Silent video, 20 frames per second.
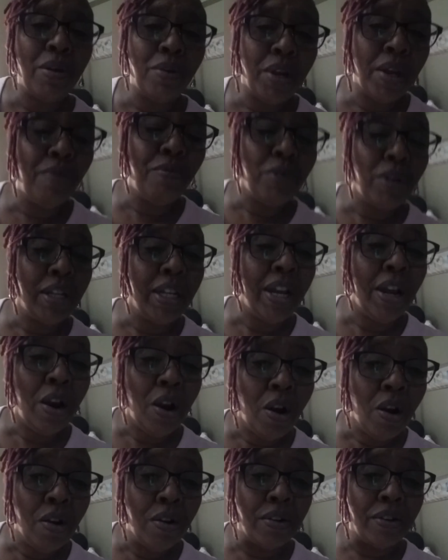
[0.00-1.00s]
could get really
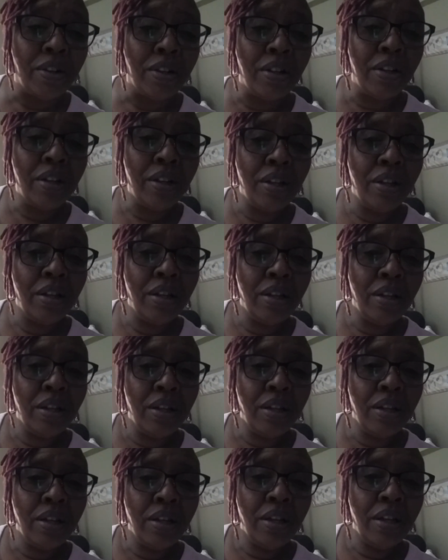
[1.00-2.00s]
hurt.
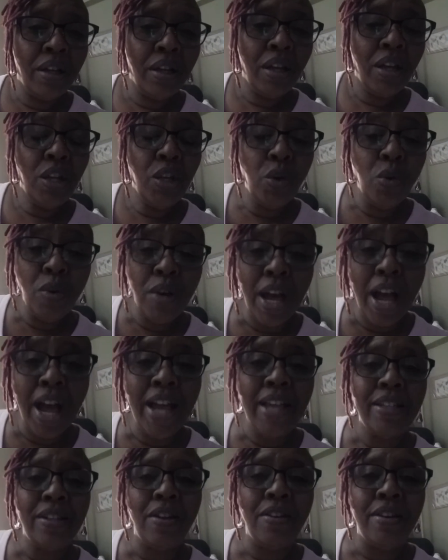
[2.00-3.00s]
You
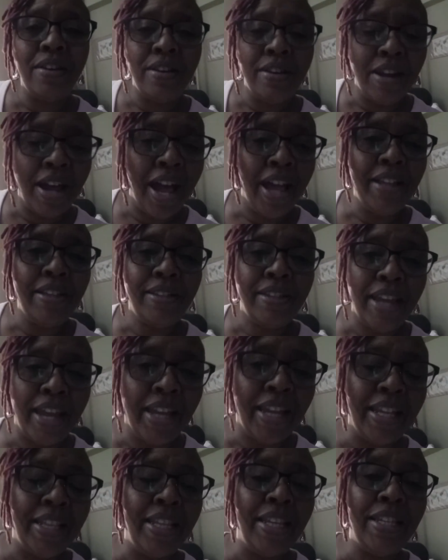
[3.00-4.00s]
guys are not
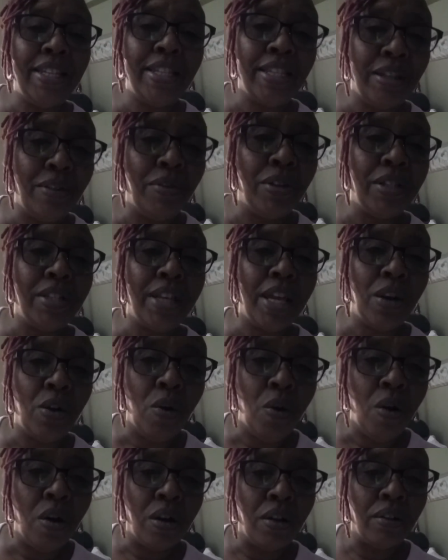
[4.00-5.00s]
taking this serious at
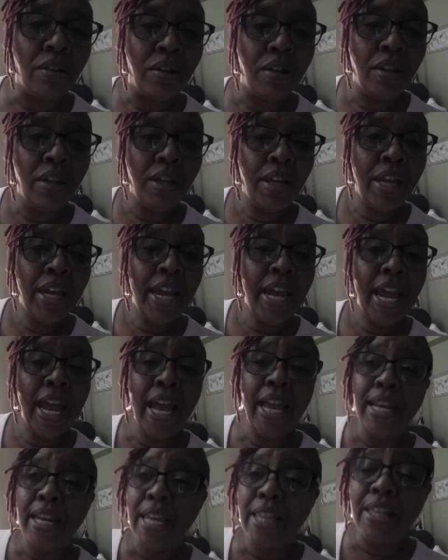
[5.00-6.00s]
all.
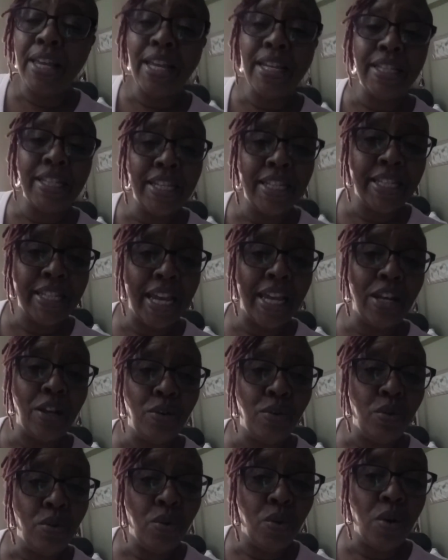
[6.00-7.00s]
And neither is the state
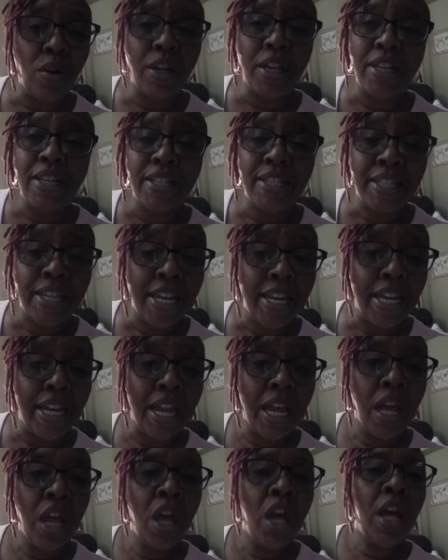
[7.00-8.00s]
of New York and the
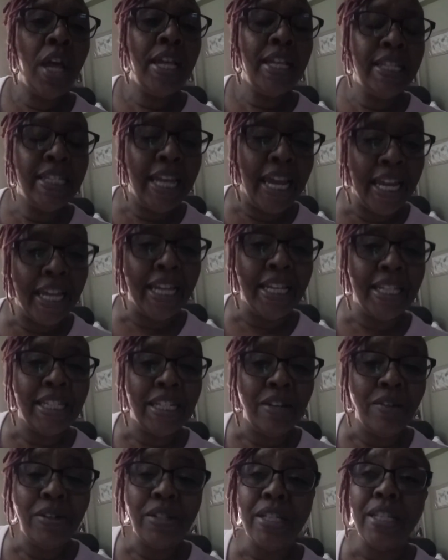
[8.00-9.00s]
city. Take it
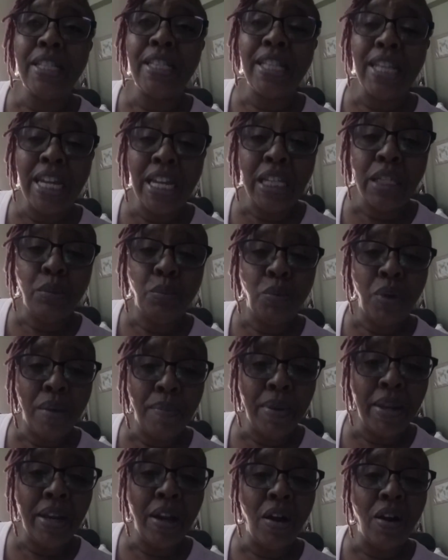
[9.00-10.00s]
seriously. These
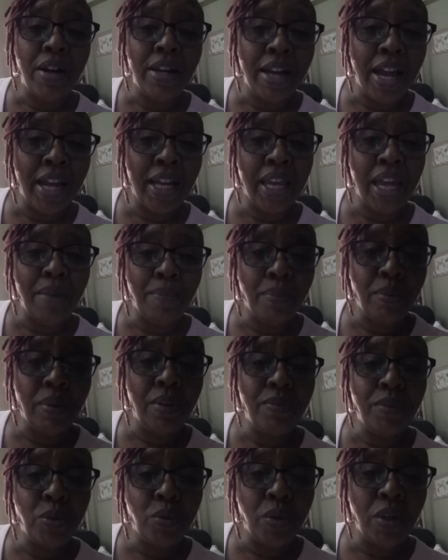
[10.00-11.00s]
women are not capable
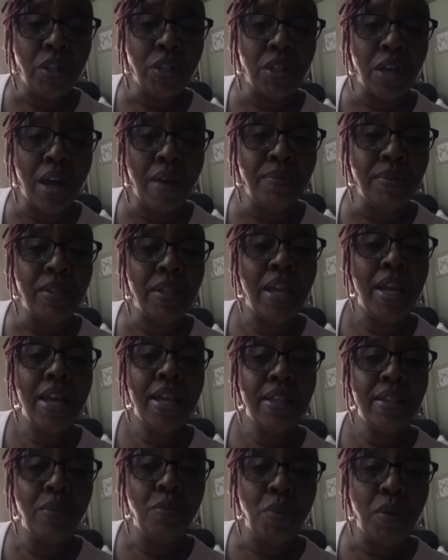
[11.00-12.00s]
of doing jobs
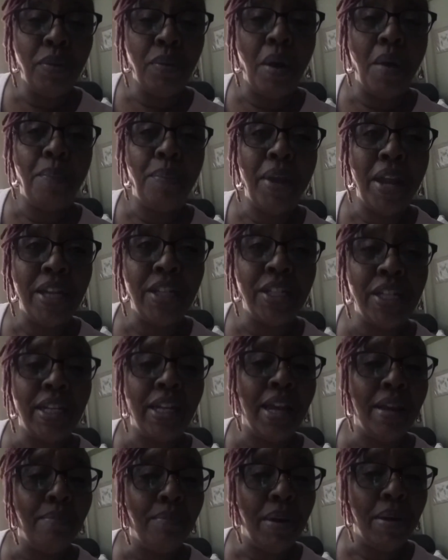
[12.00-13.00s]
with a patient
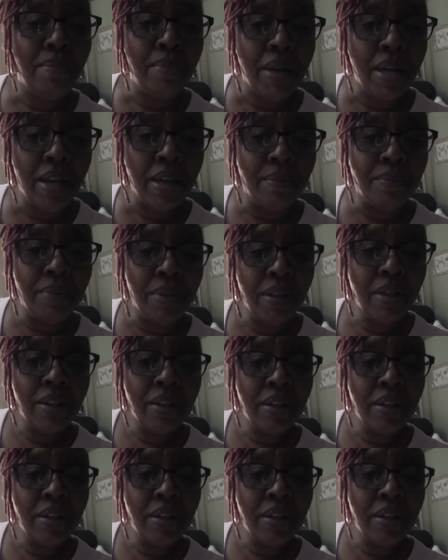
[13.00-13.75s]
like my mom.